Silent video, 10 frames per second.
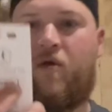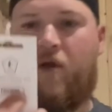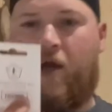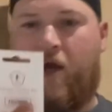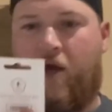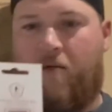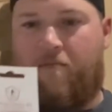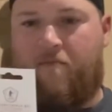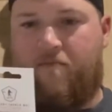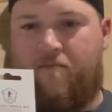Um,
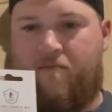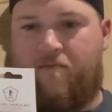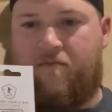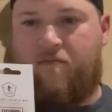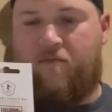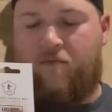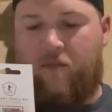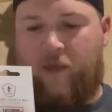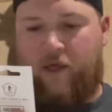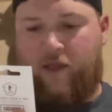
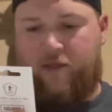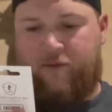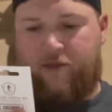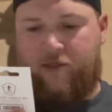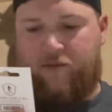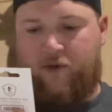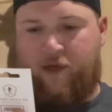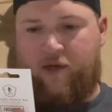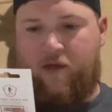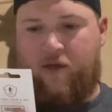yeah, that's pretty
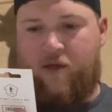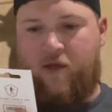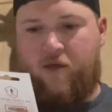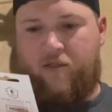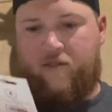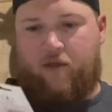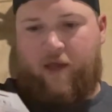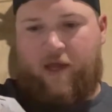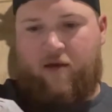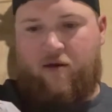sweet. So
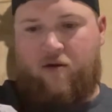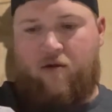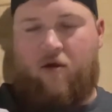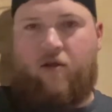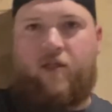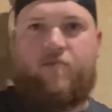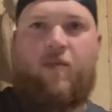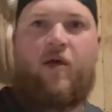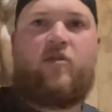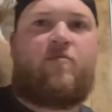that, on these
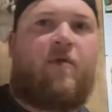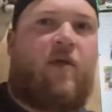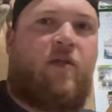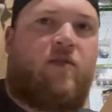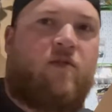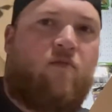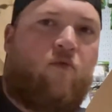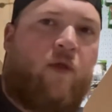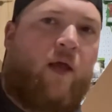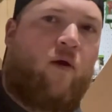bell spins,
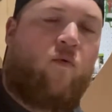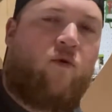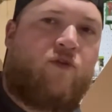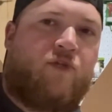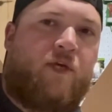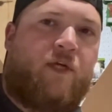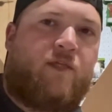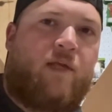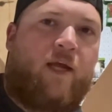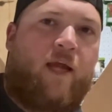where that orange is,
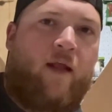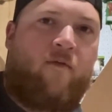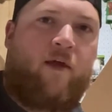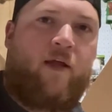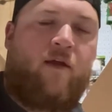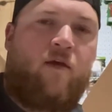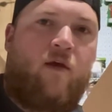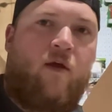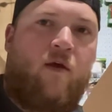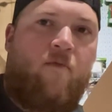that kind of like
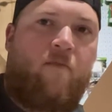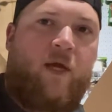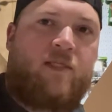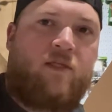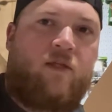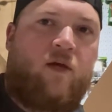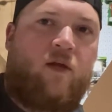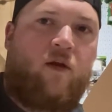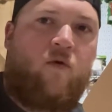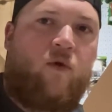makes a ton
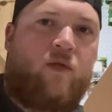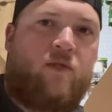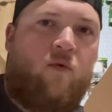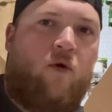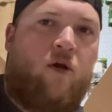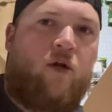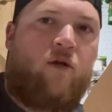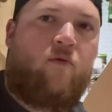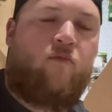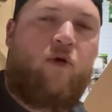of noise in the water,
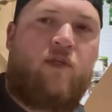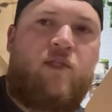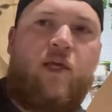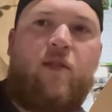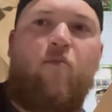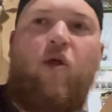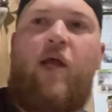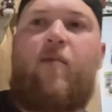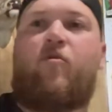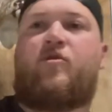Plus, it's got the
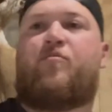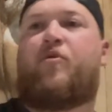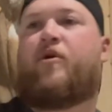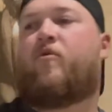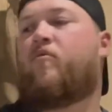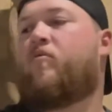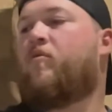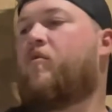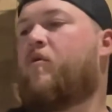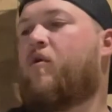blade, which is pretty cool.
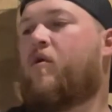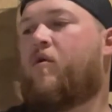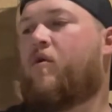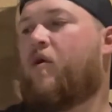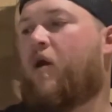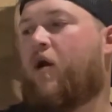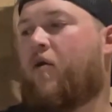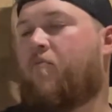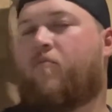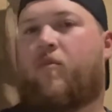
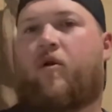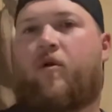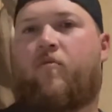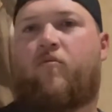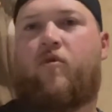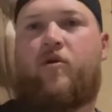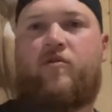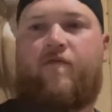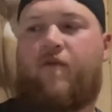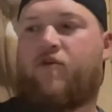Um, Alright, well, there's the
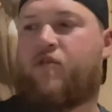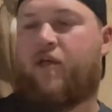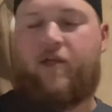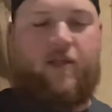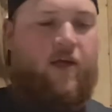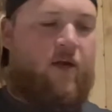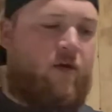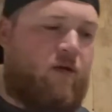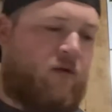first thing there.